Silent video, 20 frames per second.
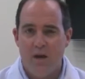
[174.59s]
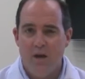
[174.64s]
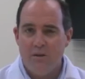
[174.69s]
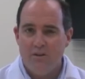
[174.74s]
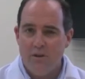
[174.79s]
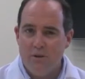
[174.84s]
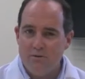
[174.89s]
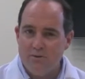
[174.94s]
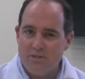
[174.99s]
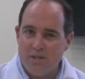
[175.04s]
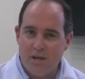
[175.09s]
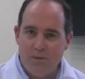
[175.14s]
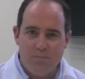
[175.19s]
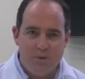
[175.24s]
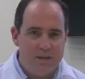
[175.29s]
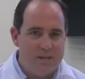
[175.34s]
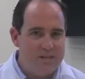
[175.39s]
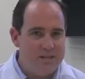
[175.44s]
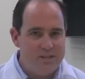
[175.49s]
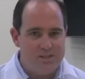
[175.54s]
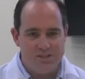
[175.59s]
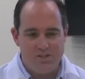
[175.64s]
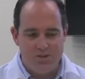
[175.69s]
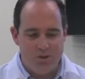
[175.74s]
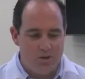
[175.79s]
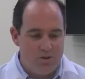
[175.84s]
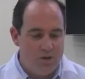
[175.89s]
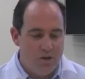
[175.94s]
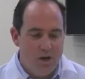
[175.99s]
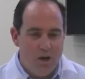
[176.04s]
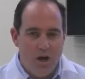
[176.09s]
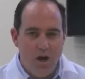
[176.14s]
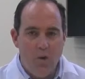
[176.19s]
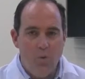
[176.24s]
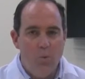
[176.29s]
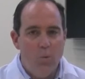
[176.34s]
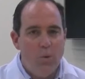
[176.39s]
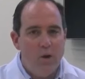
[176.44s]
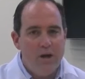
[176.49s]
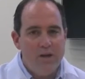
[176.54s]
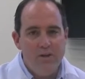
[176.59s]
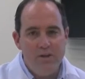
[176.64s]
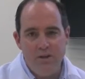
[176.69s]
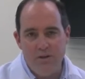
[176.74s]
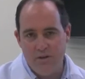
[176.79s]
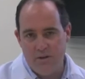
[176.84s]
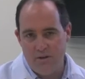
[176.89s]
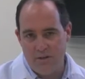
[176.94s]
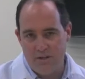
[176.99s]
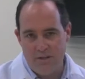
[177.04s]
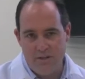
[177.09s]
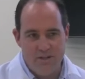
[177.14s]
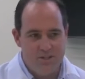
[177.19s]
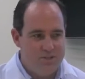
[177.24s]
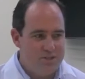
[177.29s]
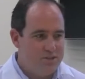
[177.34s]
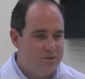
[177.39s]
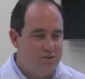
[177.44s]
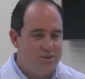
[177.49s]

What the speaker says: those type of conditions aren't a 1-year condition,